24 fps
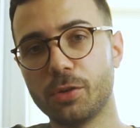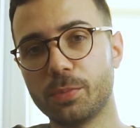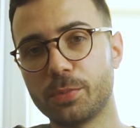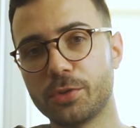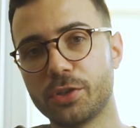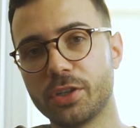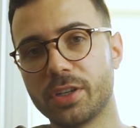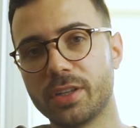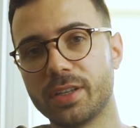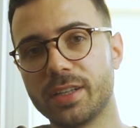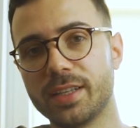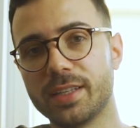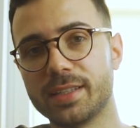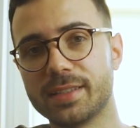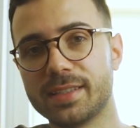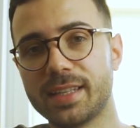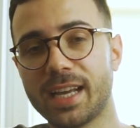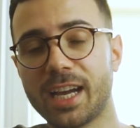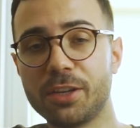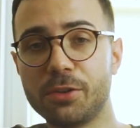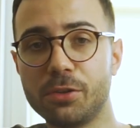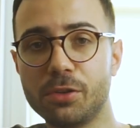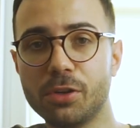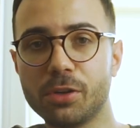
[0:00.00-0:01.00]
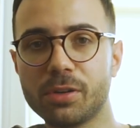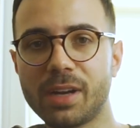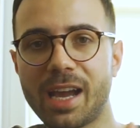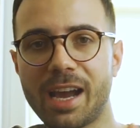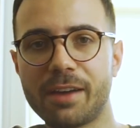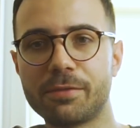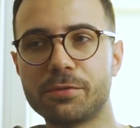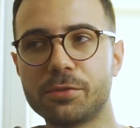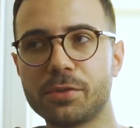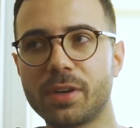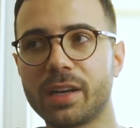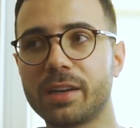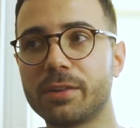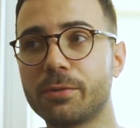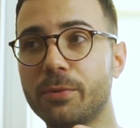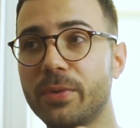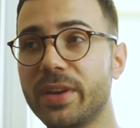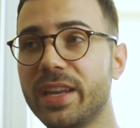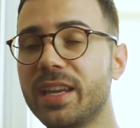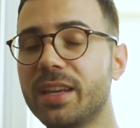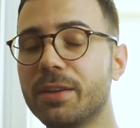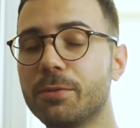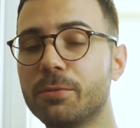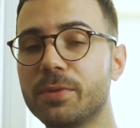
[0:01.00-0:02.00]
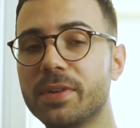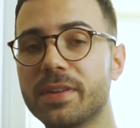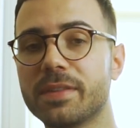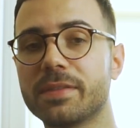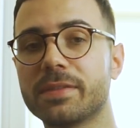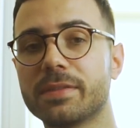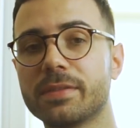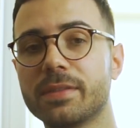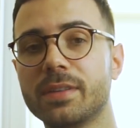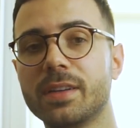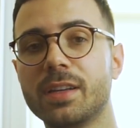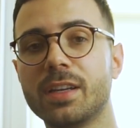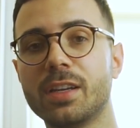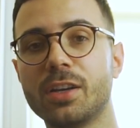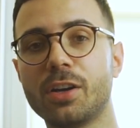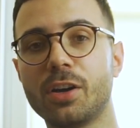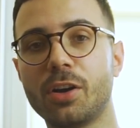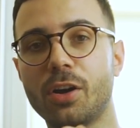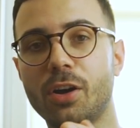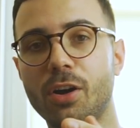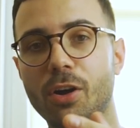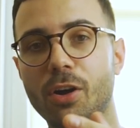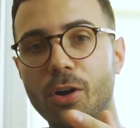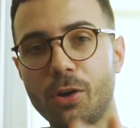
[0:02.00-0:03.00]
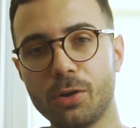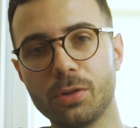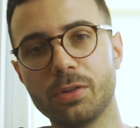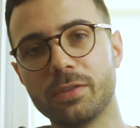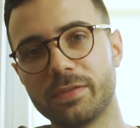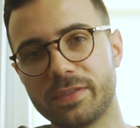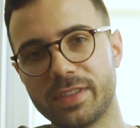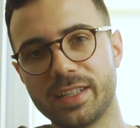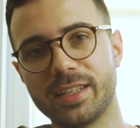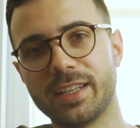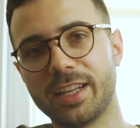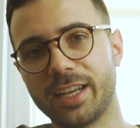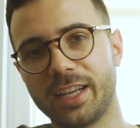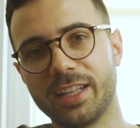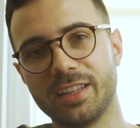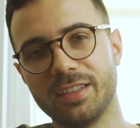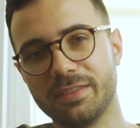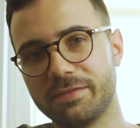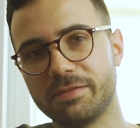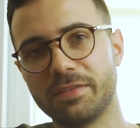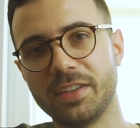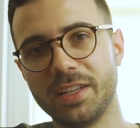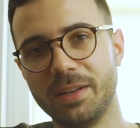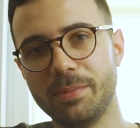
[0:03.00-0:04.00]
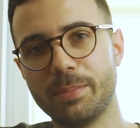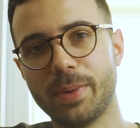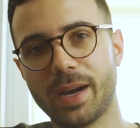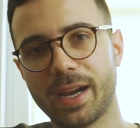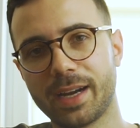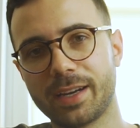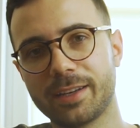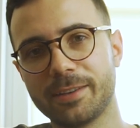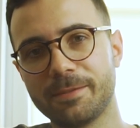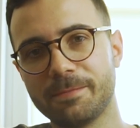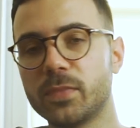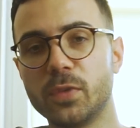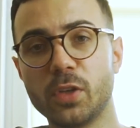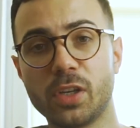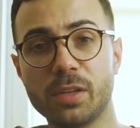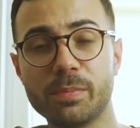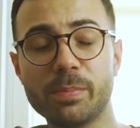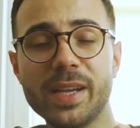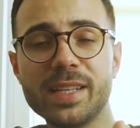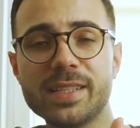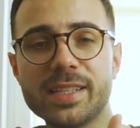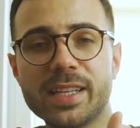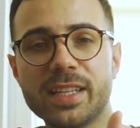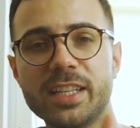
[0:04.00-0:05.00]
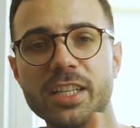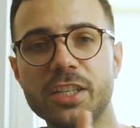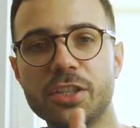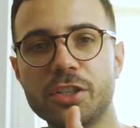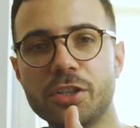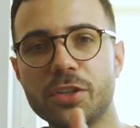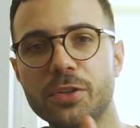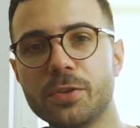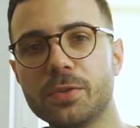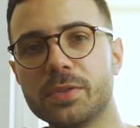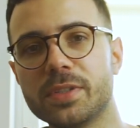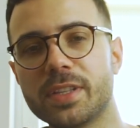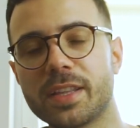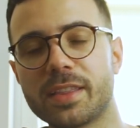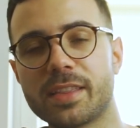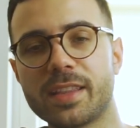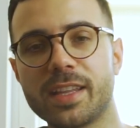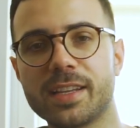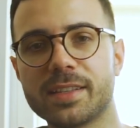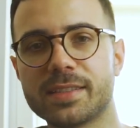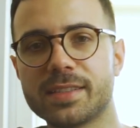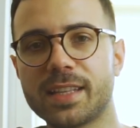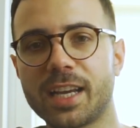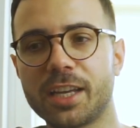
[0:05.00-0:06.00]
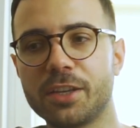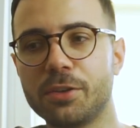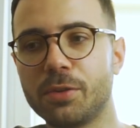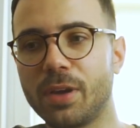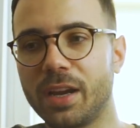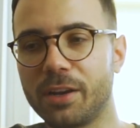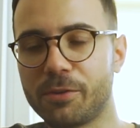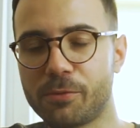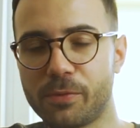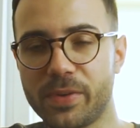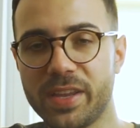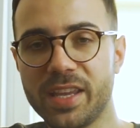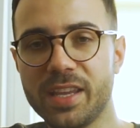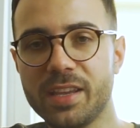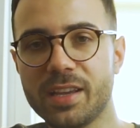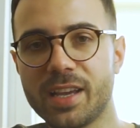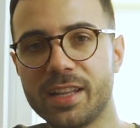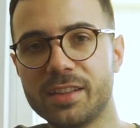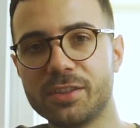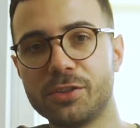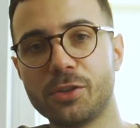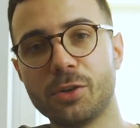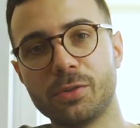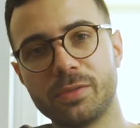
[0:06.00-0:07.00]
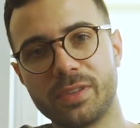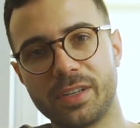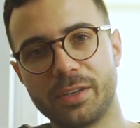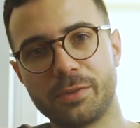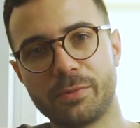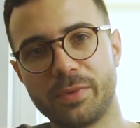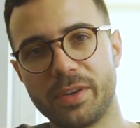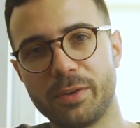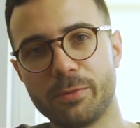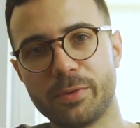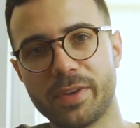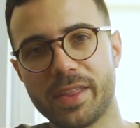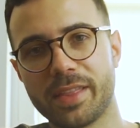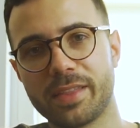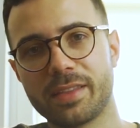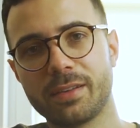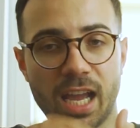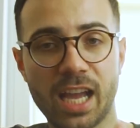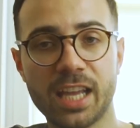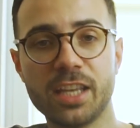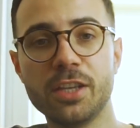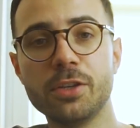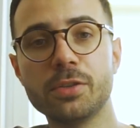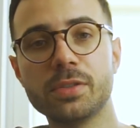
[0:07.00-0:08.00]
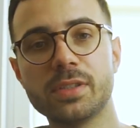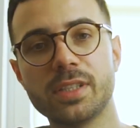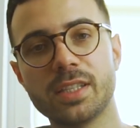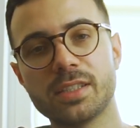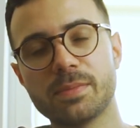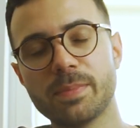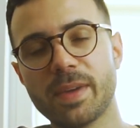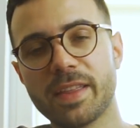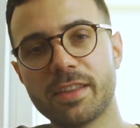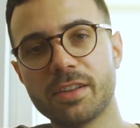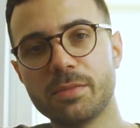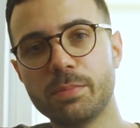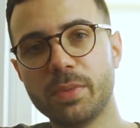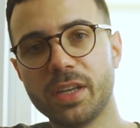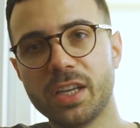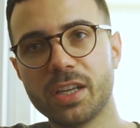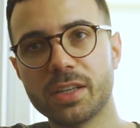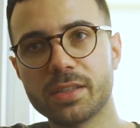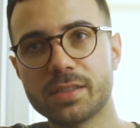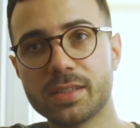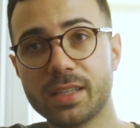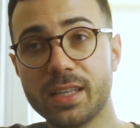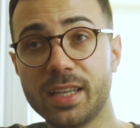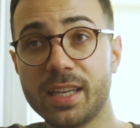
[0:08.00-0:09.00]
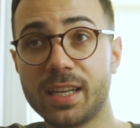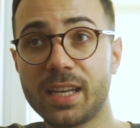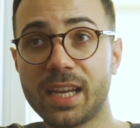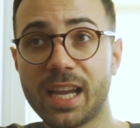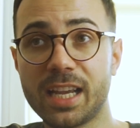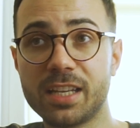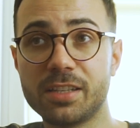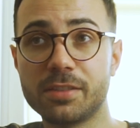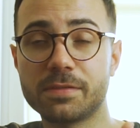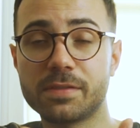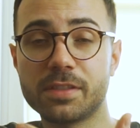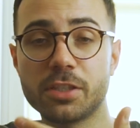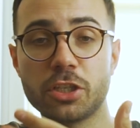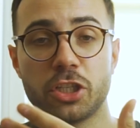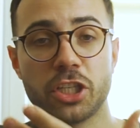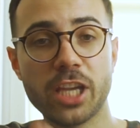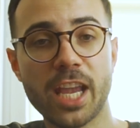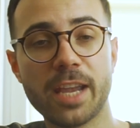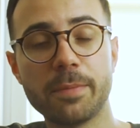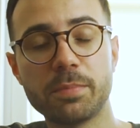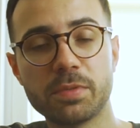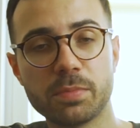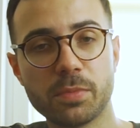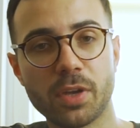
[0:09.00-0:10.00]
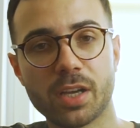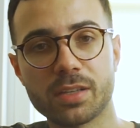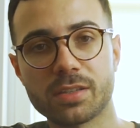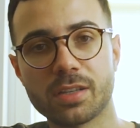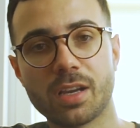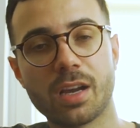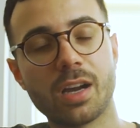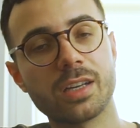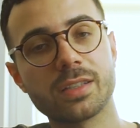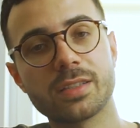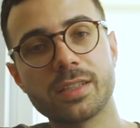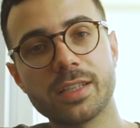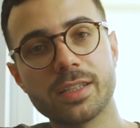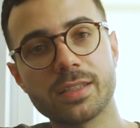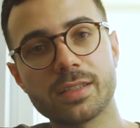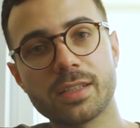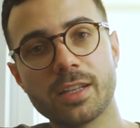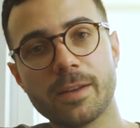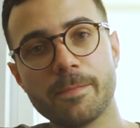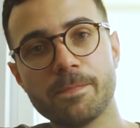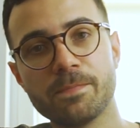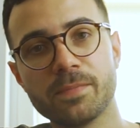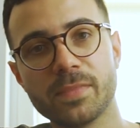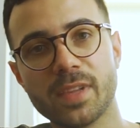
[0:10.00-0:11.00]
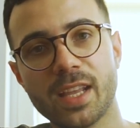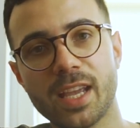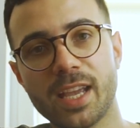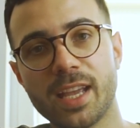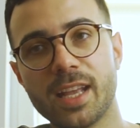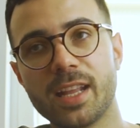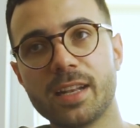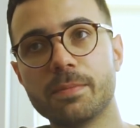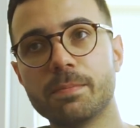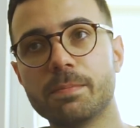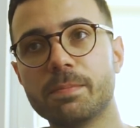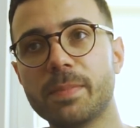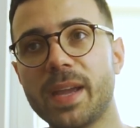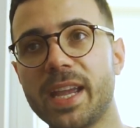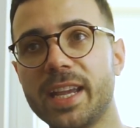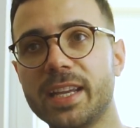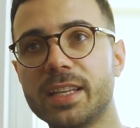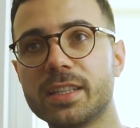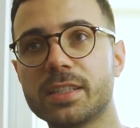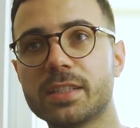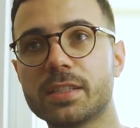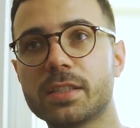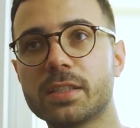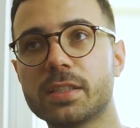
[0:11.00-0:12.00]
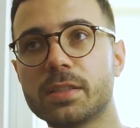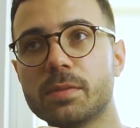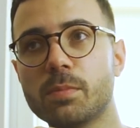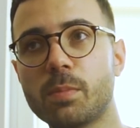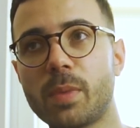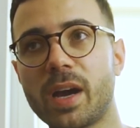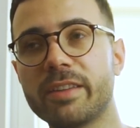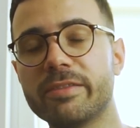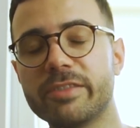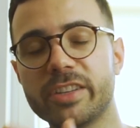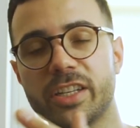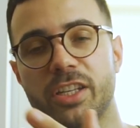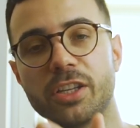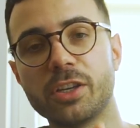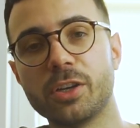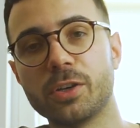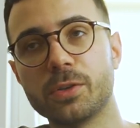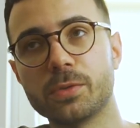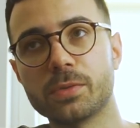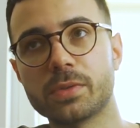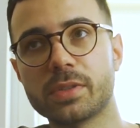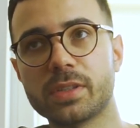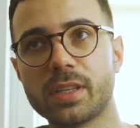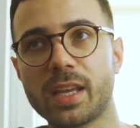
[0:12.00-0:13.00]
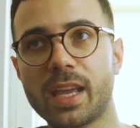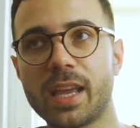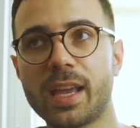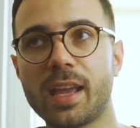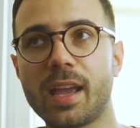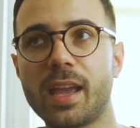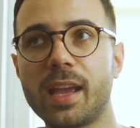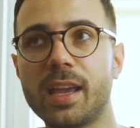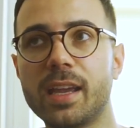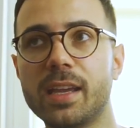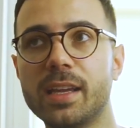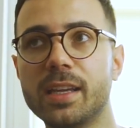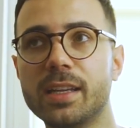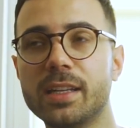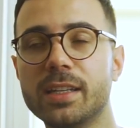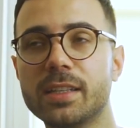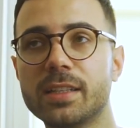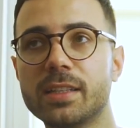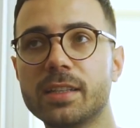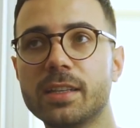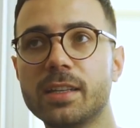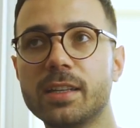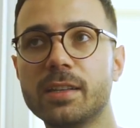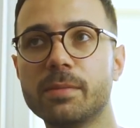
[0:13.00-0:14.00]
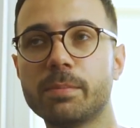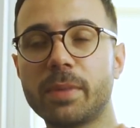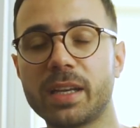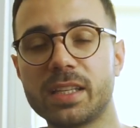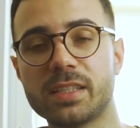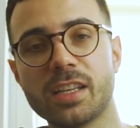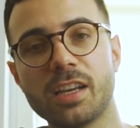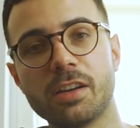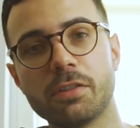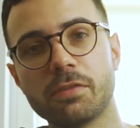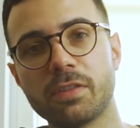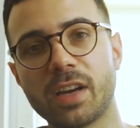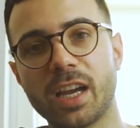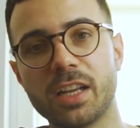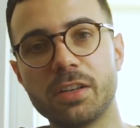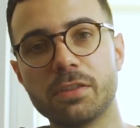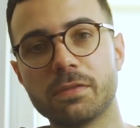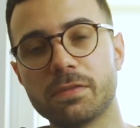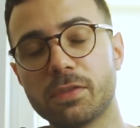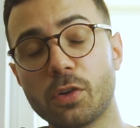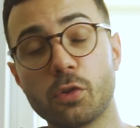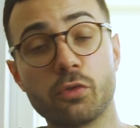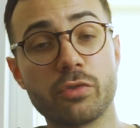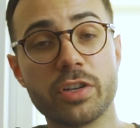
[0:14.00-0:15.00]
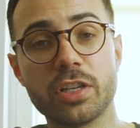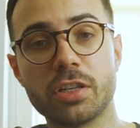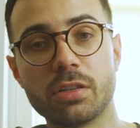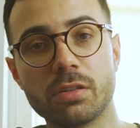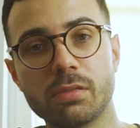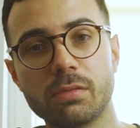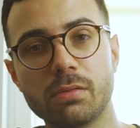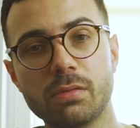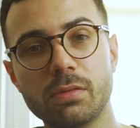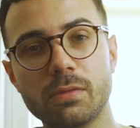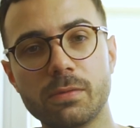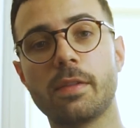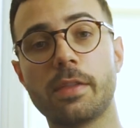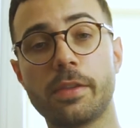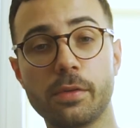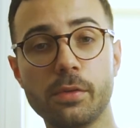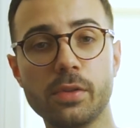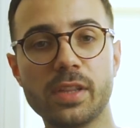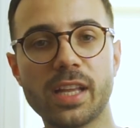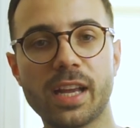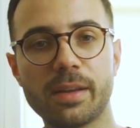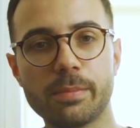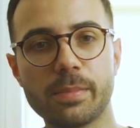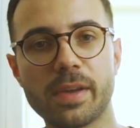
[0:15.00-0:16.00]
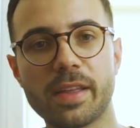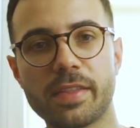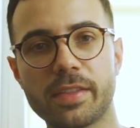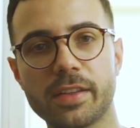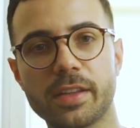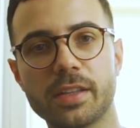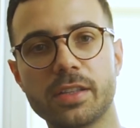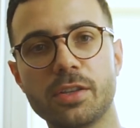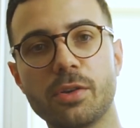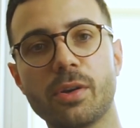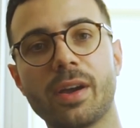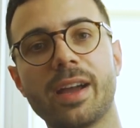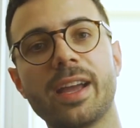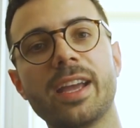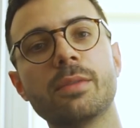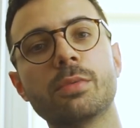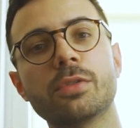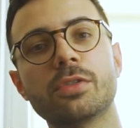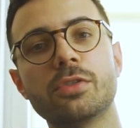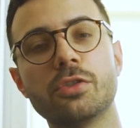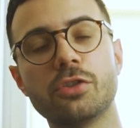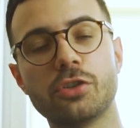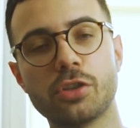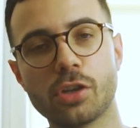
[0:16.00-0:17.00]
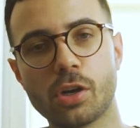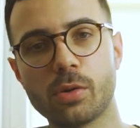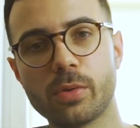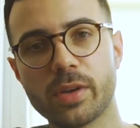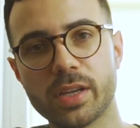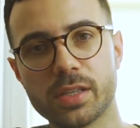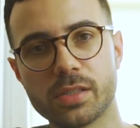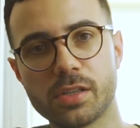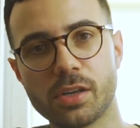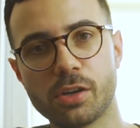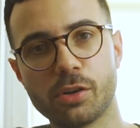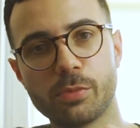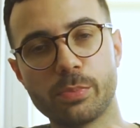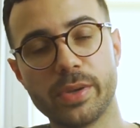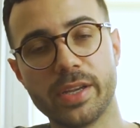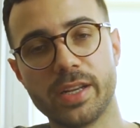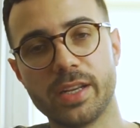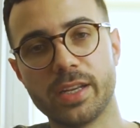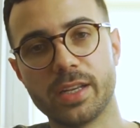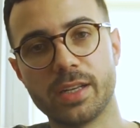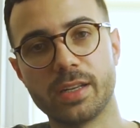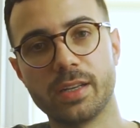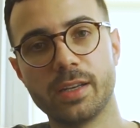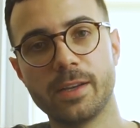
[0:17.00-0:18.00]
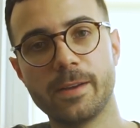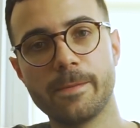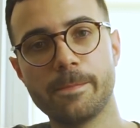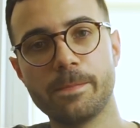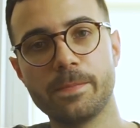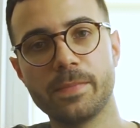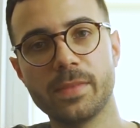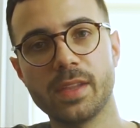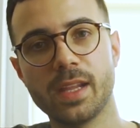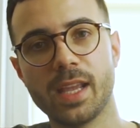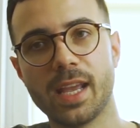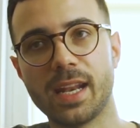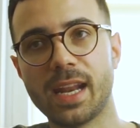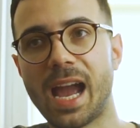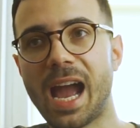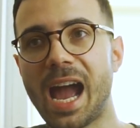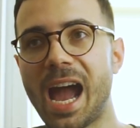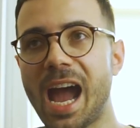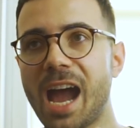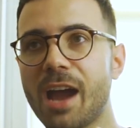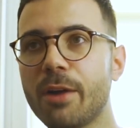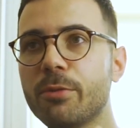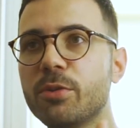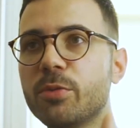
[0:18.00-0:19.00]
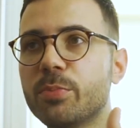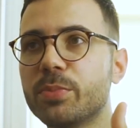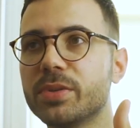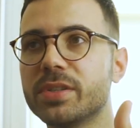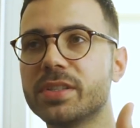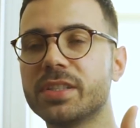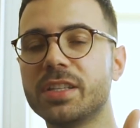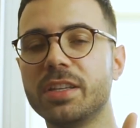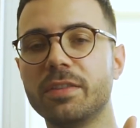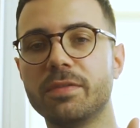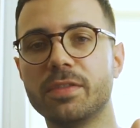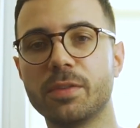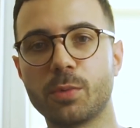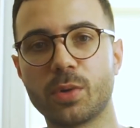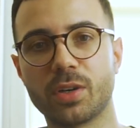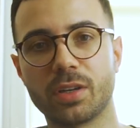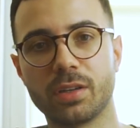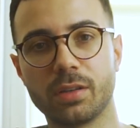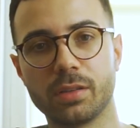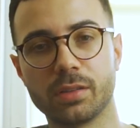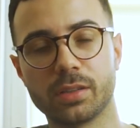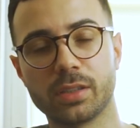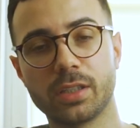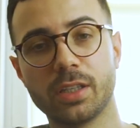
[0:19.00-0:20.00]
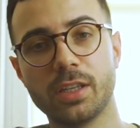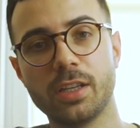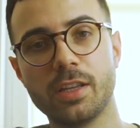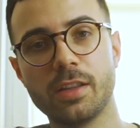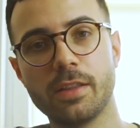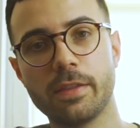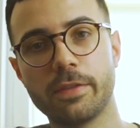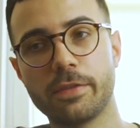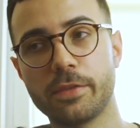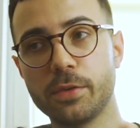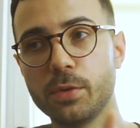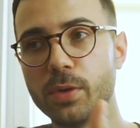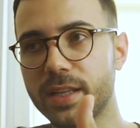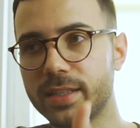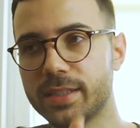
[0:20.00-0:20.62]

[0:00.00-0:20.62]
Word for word: option is that you don't have to agree with all of the negative feedback. You can basically choose the things that you agree and don't agree with. I use this method because it kind of shapes me as an artist and makes my videos and myself kind of original. Through that method, you are able to showcase your opinion and how you perceive the world through